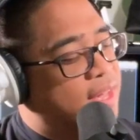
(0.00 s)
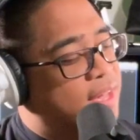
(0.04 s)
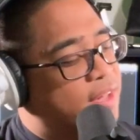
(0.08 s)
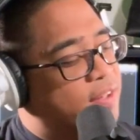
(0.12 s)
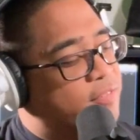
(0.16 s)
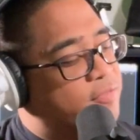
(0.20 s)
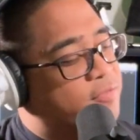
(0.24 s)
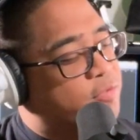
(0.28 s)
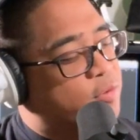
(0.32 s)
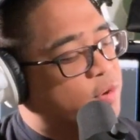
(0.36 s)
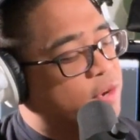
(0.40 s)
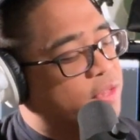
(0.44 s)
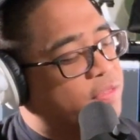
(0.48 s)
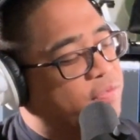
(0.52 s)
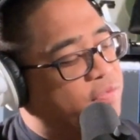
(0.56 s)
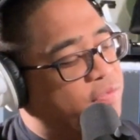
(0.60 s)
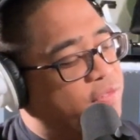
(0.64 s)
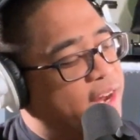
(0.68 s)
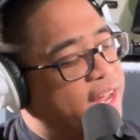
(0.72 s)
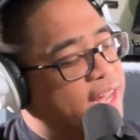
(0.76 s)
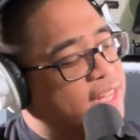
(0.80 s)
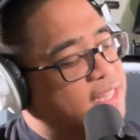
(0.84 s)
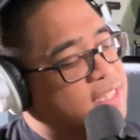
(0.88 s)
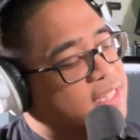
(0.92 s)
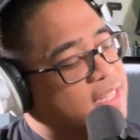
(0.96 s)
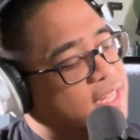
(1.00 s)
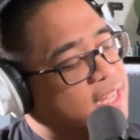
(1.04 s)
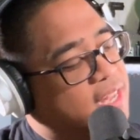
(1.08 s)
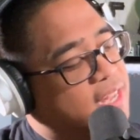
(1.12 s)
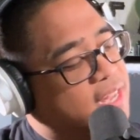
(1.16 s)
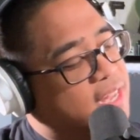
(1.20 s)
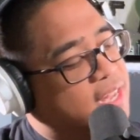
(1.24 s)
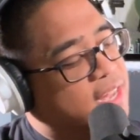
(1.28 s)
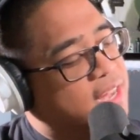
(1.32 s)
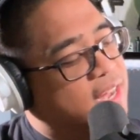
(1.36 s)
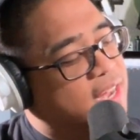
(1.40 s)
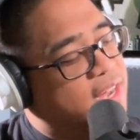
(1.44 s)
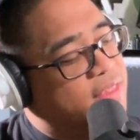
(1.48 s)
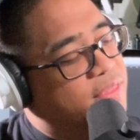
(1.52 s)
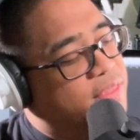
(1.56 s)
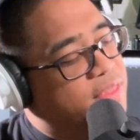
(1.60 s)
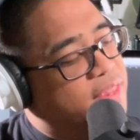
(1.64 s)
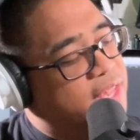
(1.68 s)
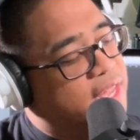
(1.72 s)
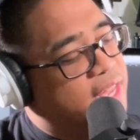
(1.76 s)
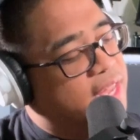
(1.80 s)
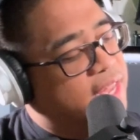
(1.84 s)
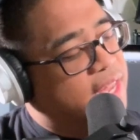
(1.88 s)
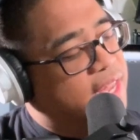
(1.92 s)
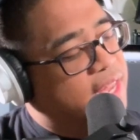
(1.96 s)
fourth fret on
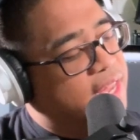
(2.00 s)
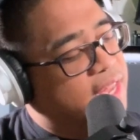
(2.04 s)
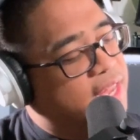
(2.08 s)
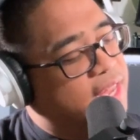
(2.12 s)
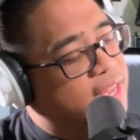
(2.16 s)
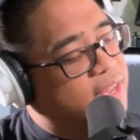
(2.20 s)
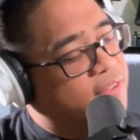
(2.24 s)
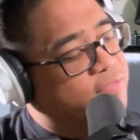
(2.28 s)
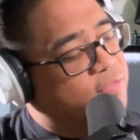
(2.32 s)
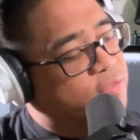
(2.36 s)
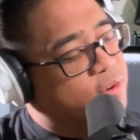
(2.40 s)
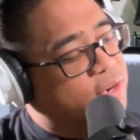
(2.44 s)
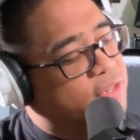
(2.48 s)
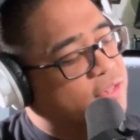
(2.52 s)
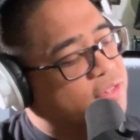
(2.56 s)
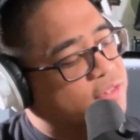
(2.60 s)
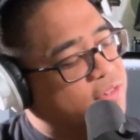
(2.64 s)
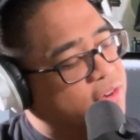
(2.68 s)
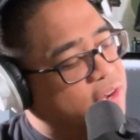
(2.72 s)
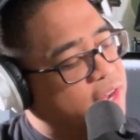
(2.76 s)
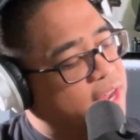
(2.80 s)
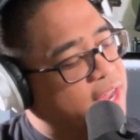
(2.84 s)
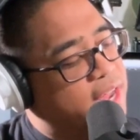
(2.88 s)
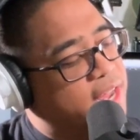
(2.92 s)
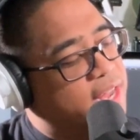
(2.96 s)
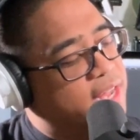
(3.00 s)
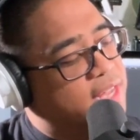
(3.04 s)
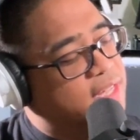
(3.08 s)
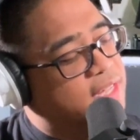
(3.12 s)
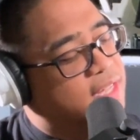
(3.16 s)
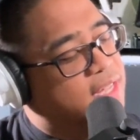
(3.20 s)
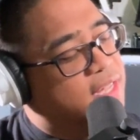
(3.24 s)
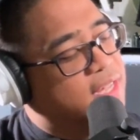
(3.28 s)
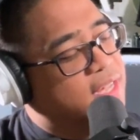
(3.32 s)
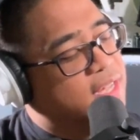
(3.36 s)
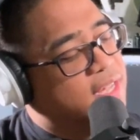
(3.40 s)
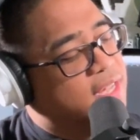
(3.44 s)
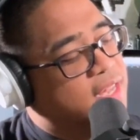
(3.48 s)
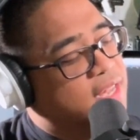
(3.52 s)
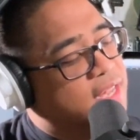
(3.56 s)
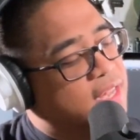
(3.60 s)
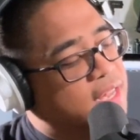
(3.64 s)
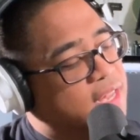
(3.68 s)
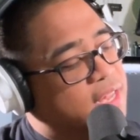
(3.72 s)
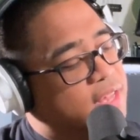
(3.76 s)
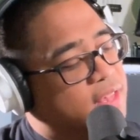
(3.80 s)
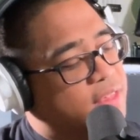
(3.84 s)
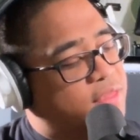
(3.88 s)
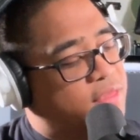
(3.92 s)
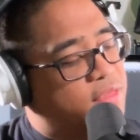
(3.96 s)
the fourth string,
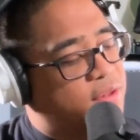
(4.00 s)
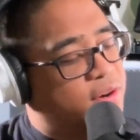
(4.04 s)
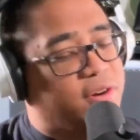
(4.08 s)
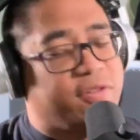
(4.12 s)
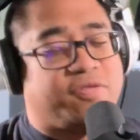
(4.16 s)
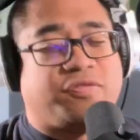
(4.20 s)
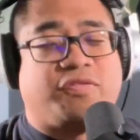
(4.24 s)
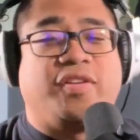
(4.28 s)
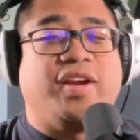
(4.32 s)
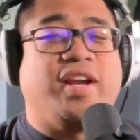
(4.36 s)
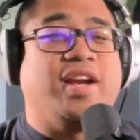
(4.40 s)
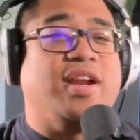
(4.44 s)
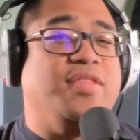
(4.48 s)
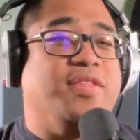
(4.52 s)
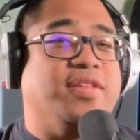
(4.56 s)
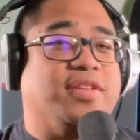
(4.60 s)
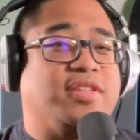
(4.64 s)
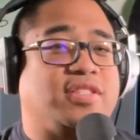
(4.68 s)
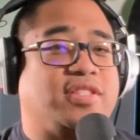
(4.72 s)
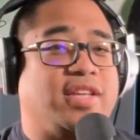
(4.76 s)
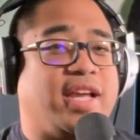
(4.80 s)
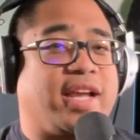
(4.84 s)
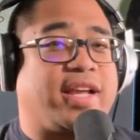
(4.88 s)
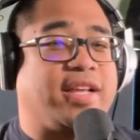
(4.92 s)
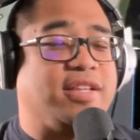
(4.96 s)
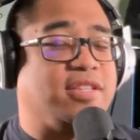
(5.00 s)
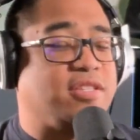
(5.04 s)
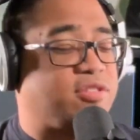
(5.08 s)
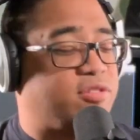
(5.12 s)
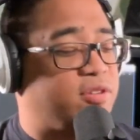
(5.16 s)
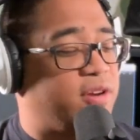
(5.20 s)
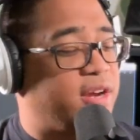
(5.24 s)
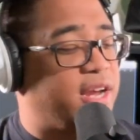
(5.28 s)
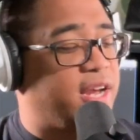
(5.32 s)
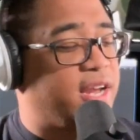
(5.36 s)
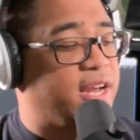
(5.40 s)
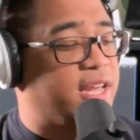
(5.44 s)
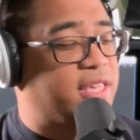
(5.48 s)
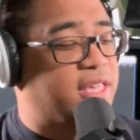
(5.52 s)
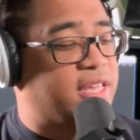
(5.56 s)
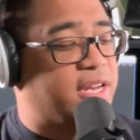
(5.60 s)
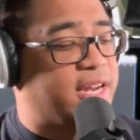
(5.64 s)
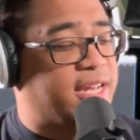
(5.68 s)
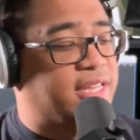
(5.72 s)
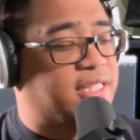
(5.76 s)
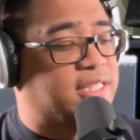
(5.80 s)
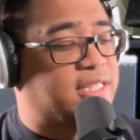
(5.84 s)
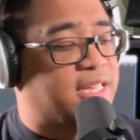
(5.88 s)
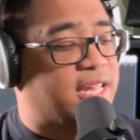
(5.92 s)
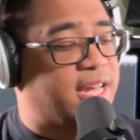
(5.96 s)
third fret on the second string, and then
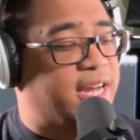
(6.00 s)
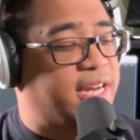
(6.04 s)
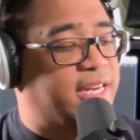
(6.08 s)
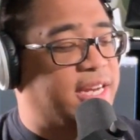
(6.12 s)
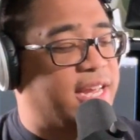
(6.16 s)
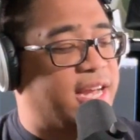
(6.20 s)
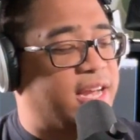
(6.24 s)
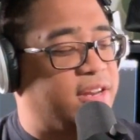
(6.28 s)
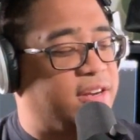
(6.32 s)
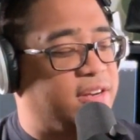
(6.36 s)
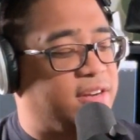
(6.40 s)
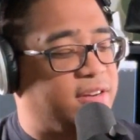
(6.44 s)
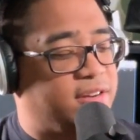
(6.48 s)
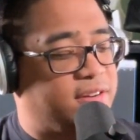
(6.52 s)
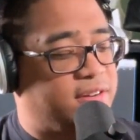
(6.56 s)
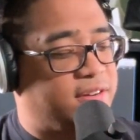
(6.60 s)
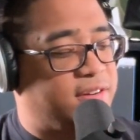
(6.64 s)
I slide down